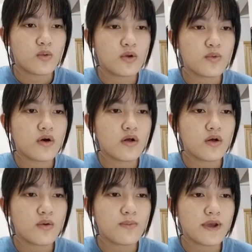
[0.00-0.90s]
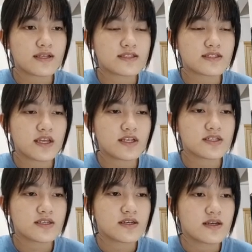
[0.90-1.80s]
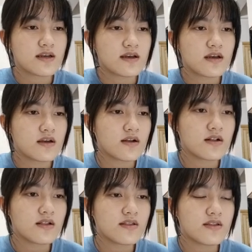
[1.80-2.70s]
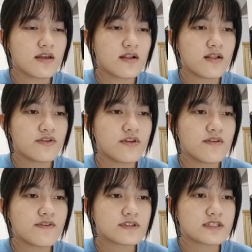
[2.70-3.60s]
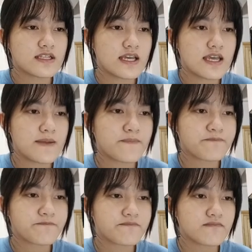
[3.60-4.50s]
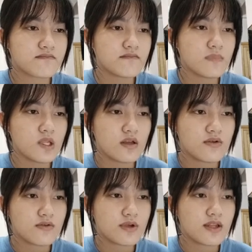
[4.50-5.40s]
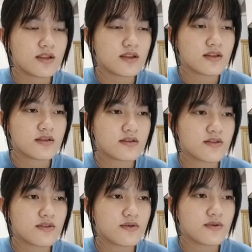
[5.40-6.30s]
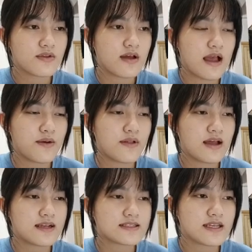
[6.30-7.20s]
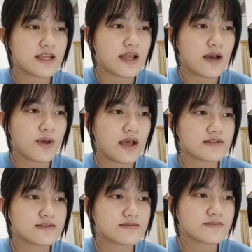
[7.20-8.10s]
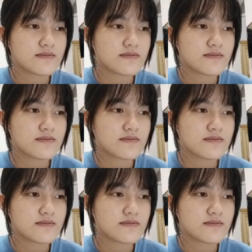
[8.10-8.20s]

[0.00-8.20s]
We were all backstage, nervously running through our lines in our heads.